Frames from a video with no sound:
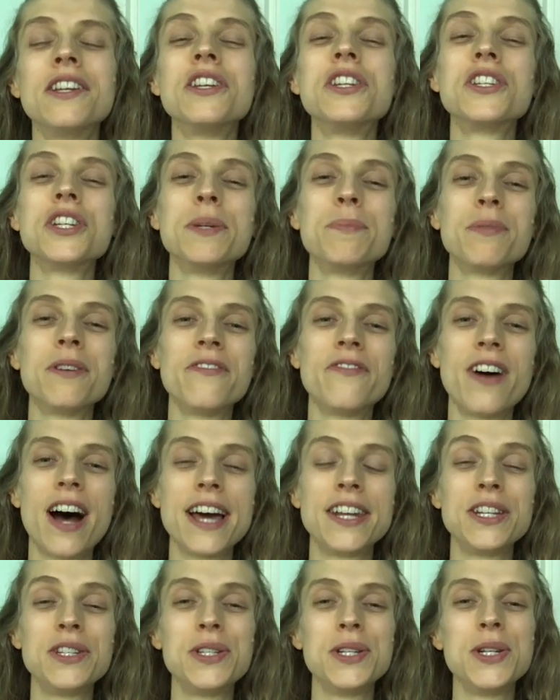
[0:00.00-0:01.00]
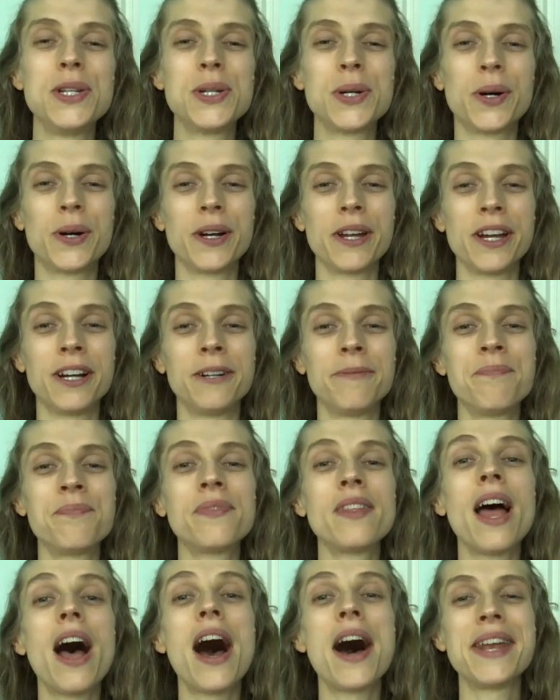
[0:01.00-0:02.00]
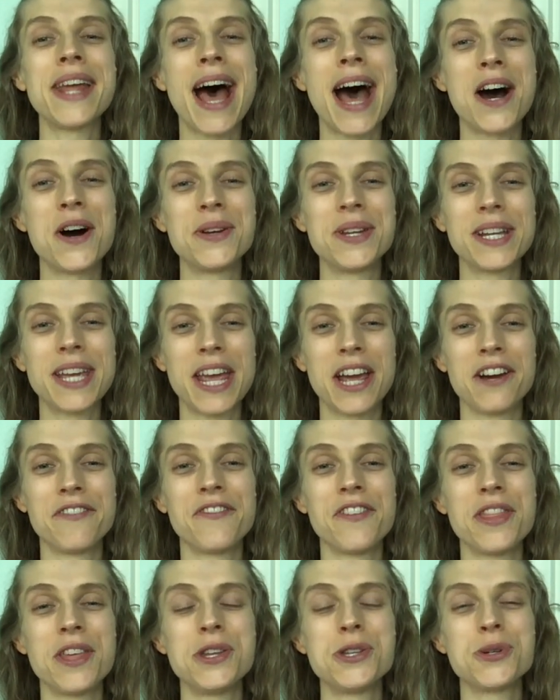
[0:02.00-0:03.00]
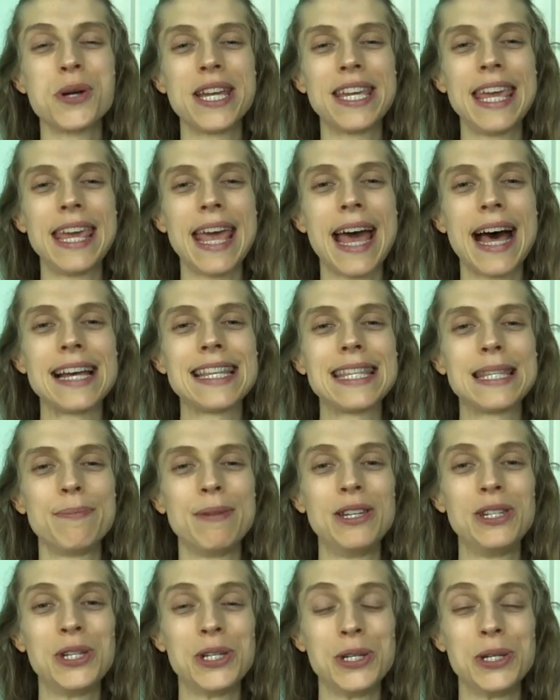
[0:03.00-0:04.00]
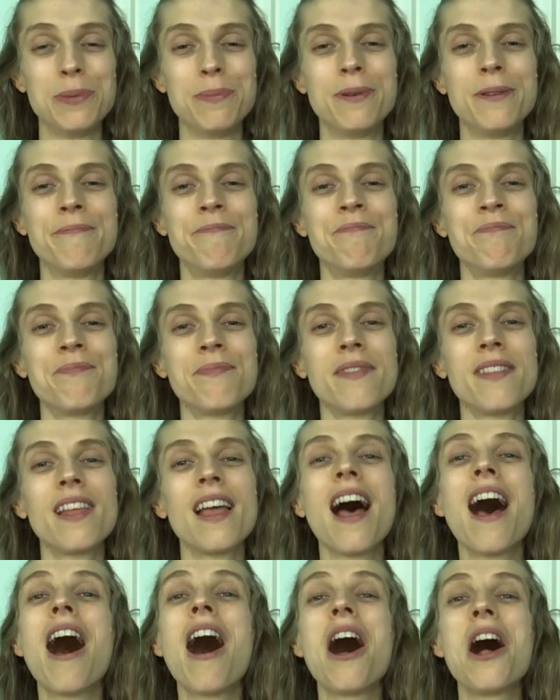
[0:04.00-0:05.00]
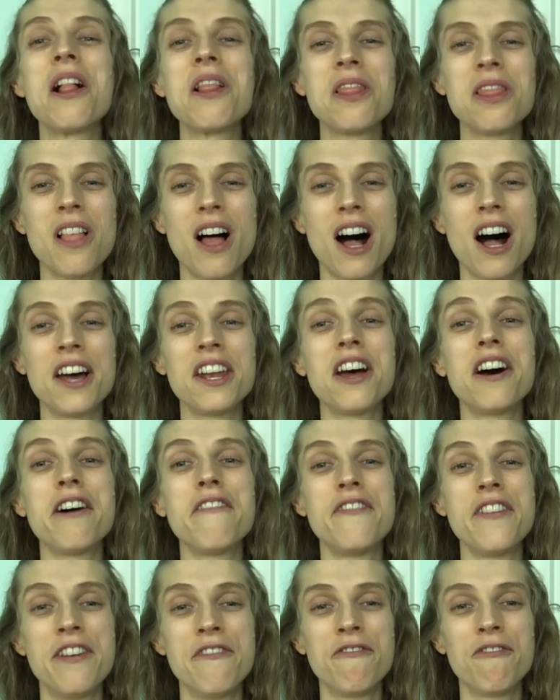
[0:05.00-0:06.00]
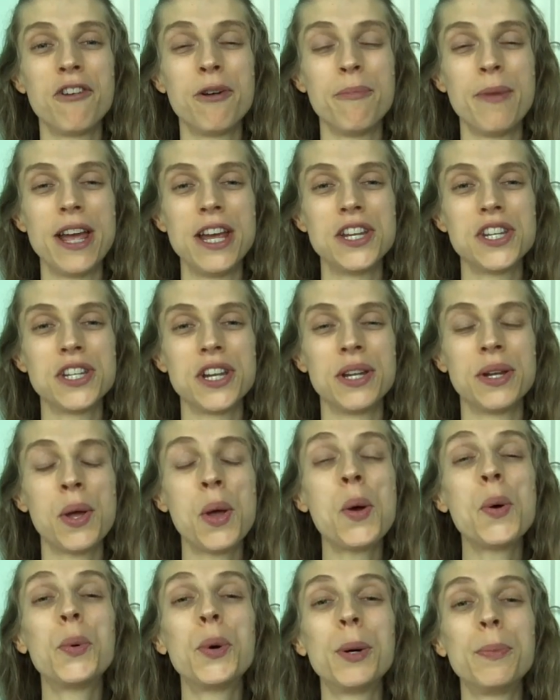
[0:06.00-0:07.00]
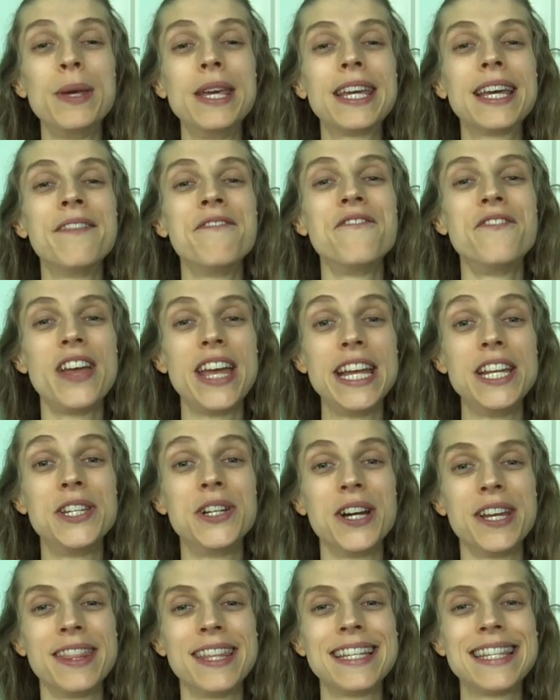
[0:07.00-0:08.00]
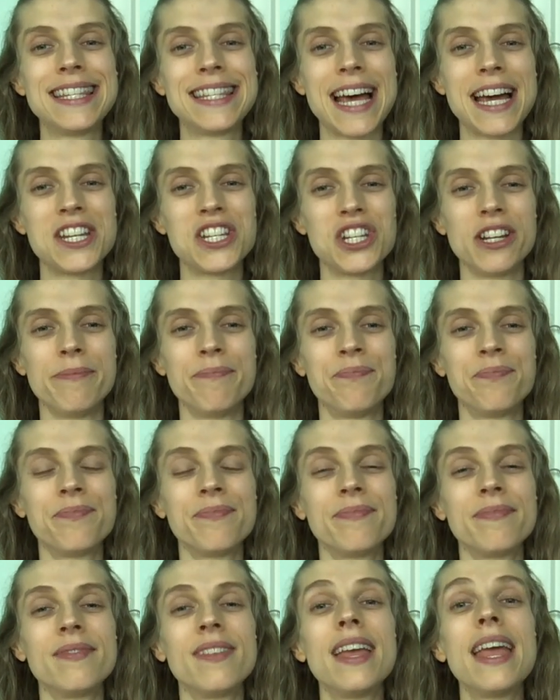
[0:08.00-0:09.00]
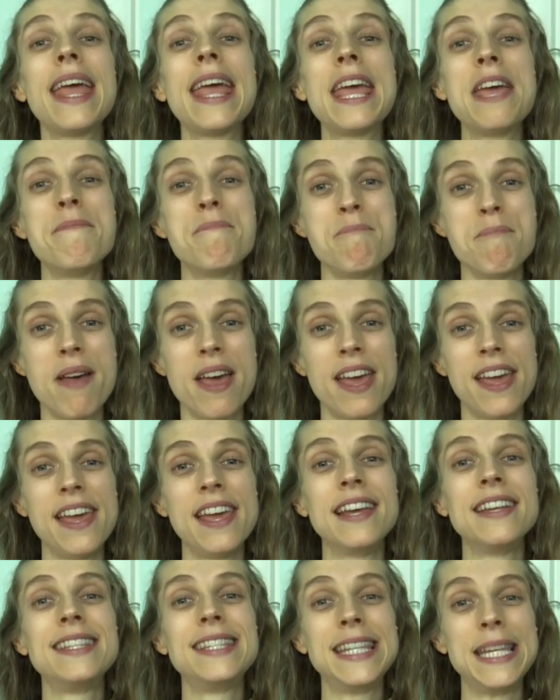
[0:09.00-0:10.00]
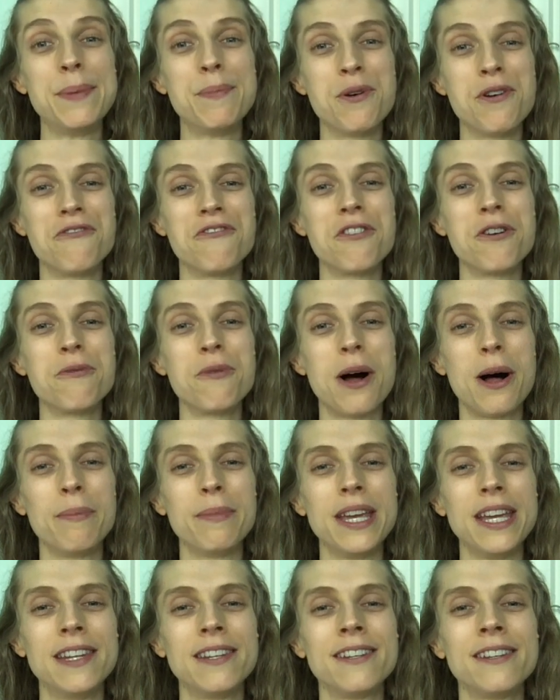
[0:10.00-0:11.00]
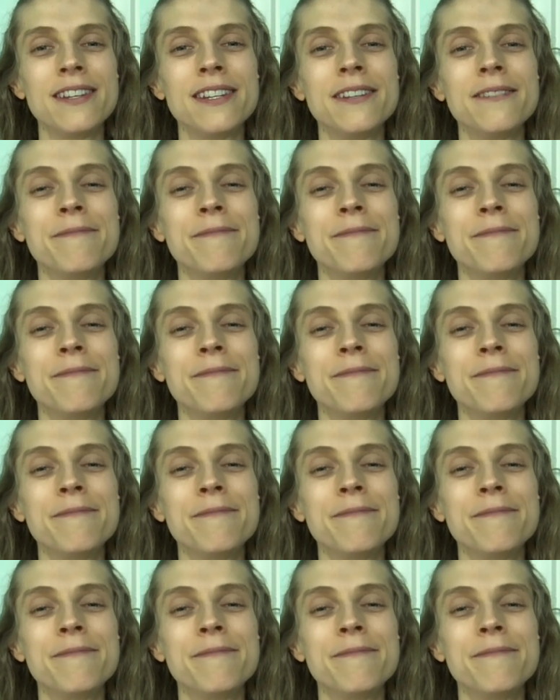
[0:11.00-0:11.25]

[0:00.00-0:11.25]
should provide a tutorial on how to care for the tracheostomy tube. A lot of information will be conveyed during this session. It may seem overwhelming.